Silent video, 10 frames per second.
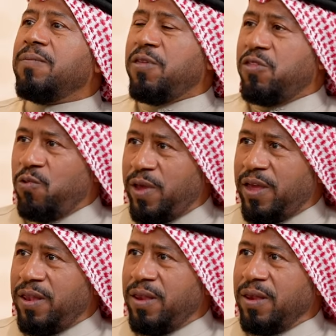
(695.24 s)

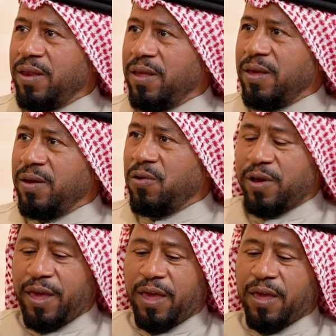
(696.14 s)
Between,
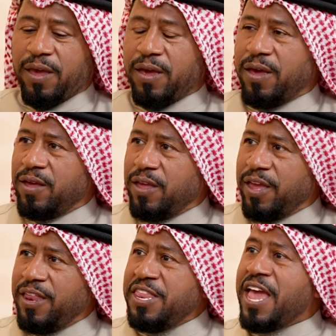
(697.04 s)
okay,
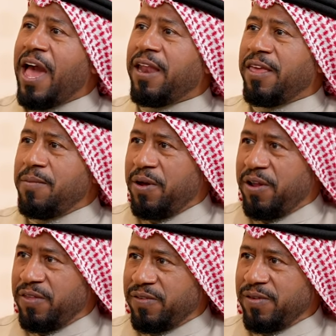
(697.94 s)
India and
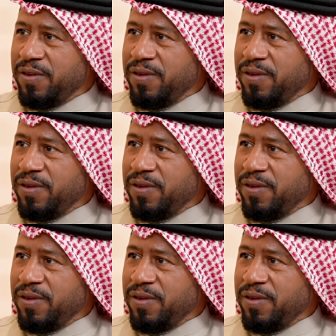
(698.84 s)
Emirates.